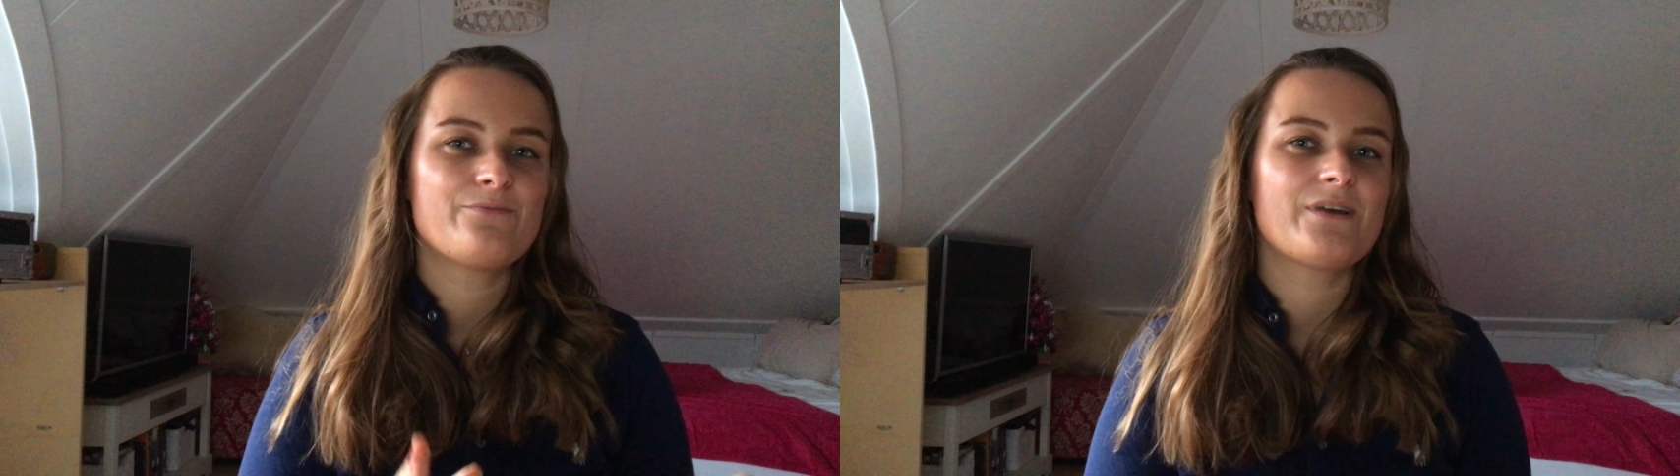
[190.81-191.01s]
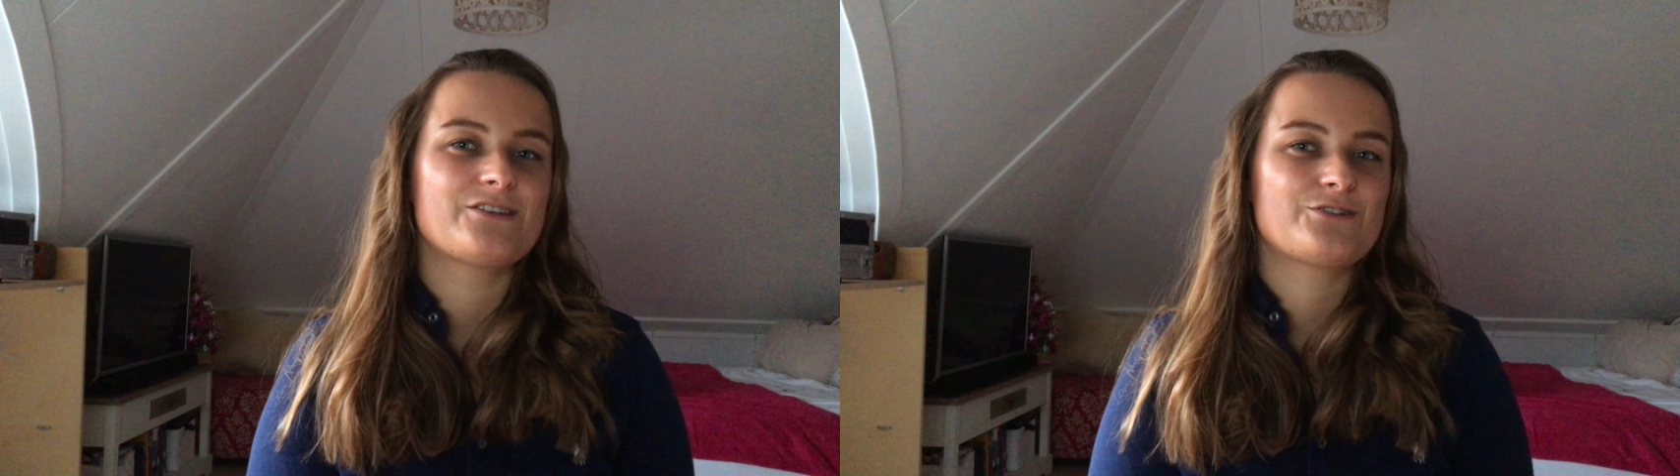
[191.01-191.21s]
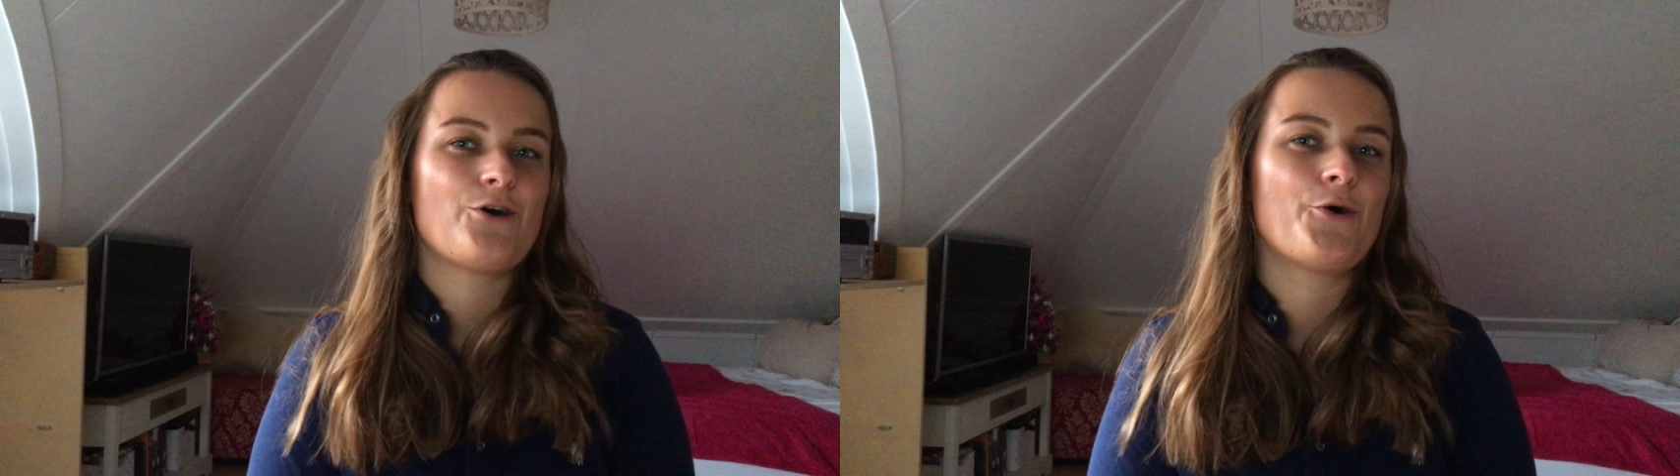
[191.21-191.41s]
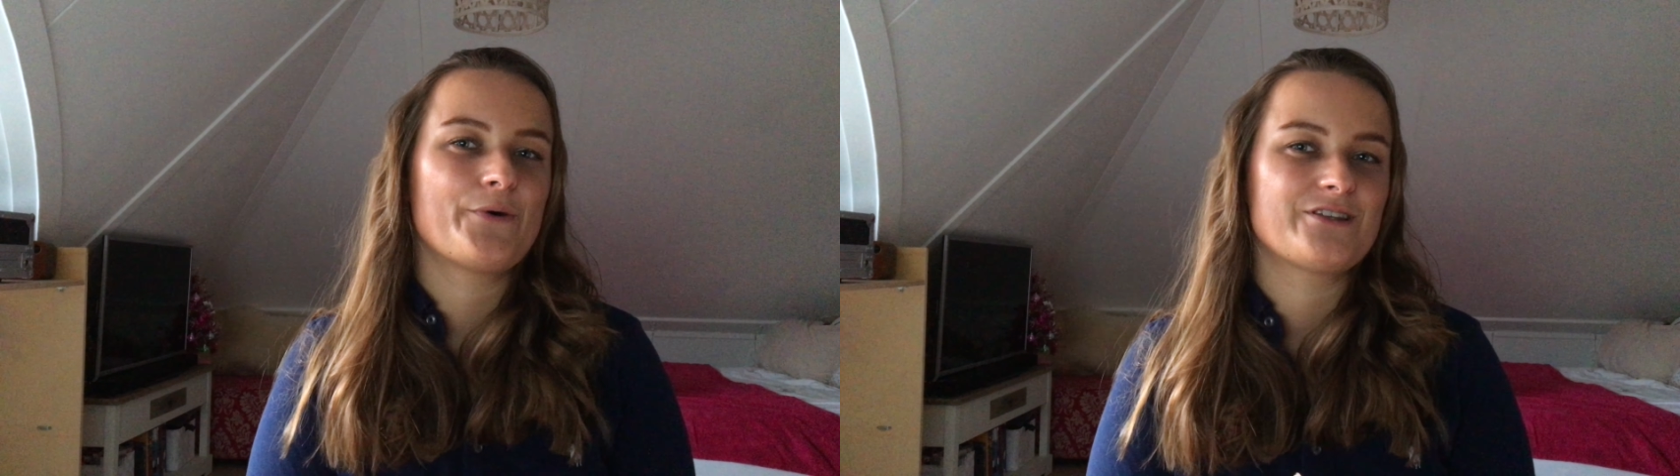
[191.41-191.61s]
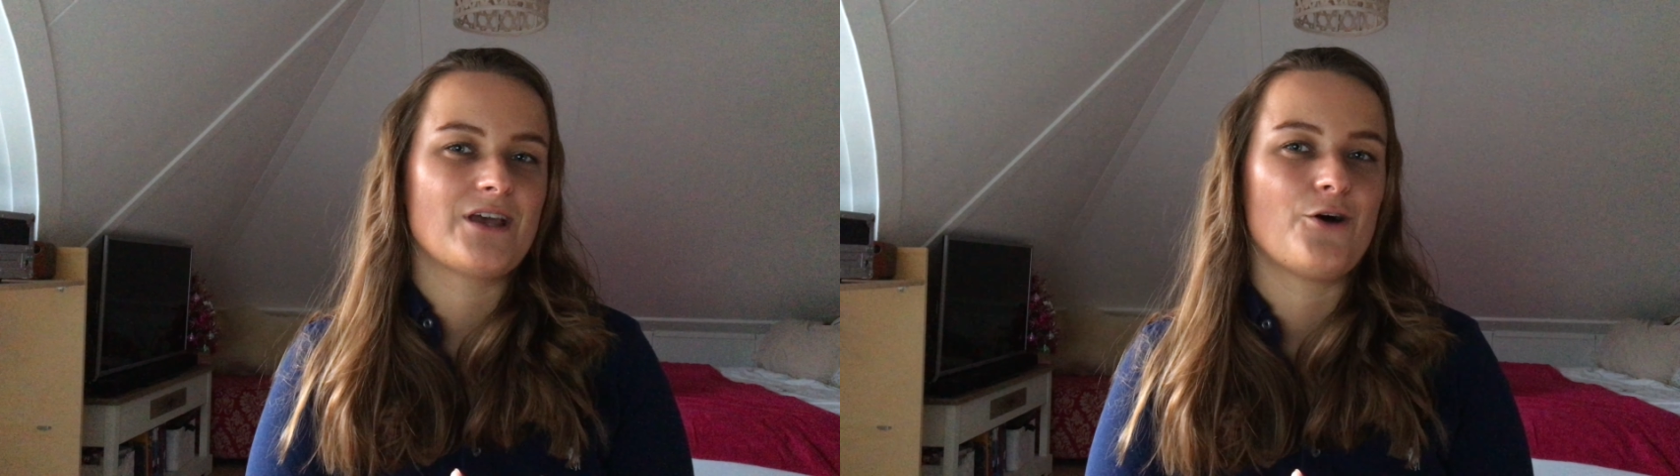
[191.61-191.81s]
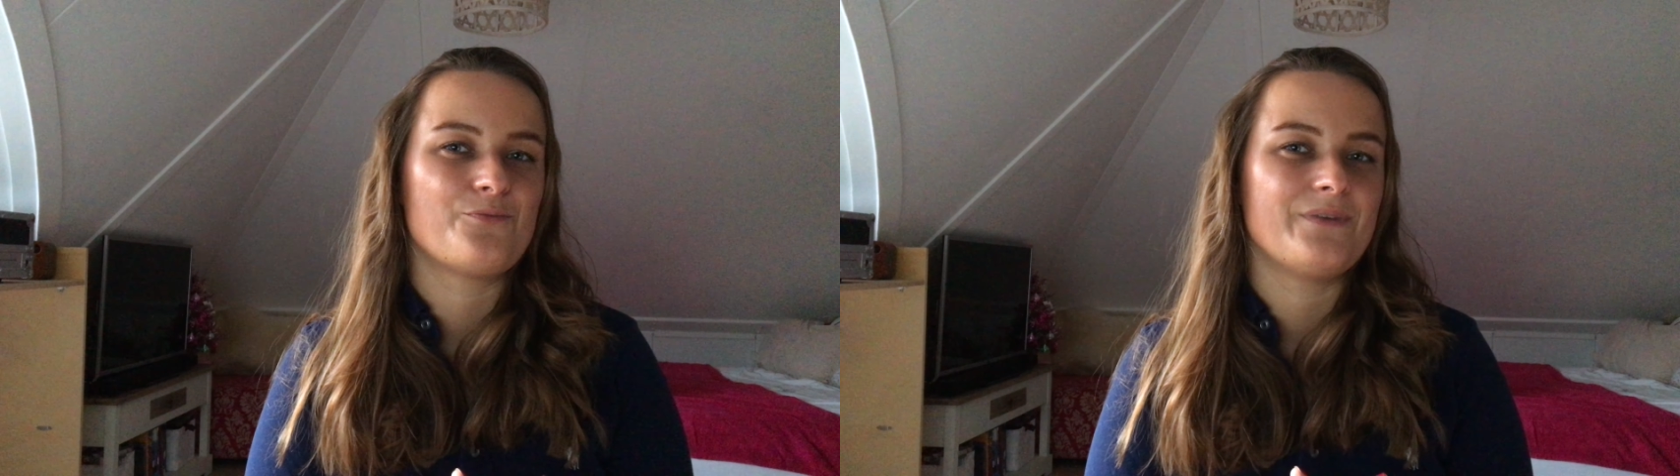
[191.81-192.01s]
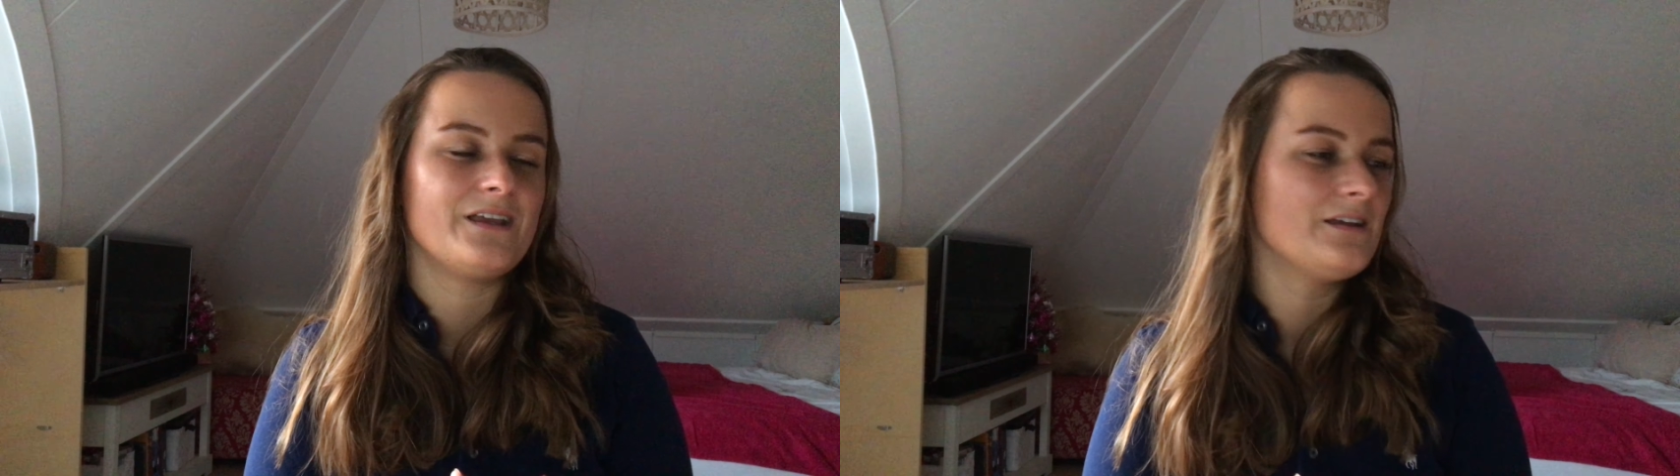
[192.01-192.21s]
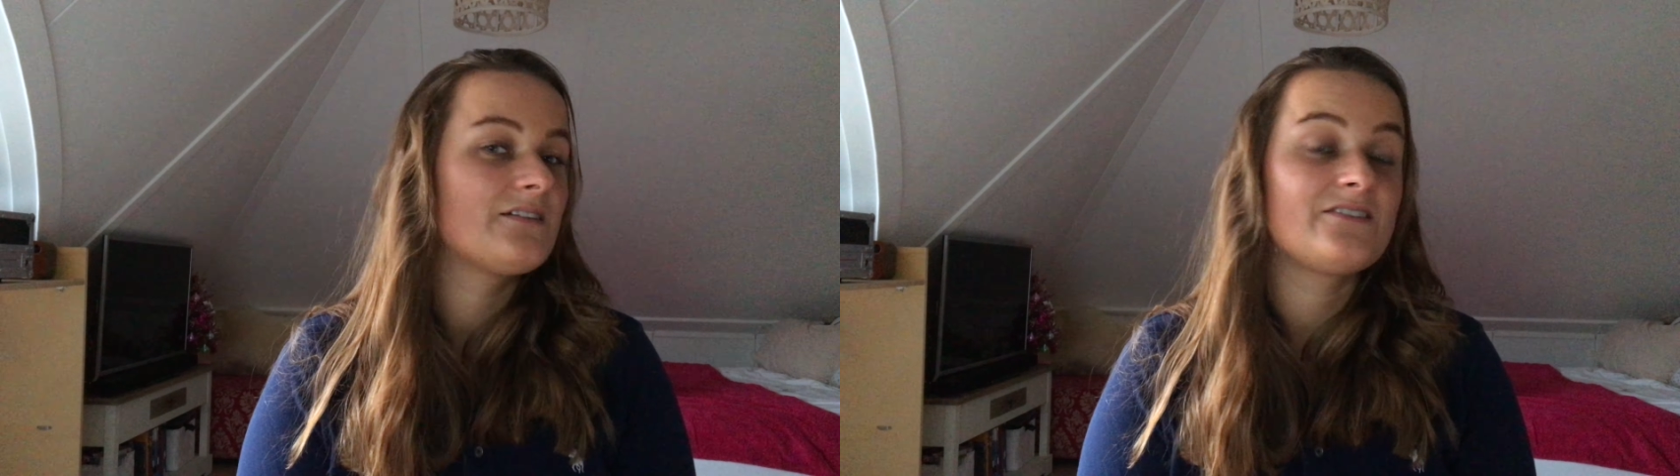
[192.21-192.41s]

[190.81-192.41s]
masks always help me.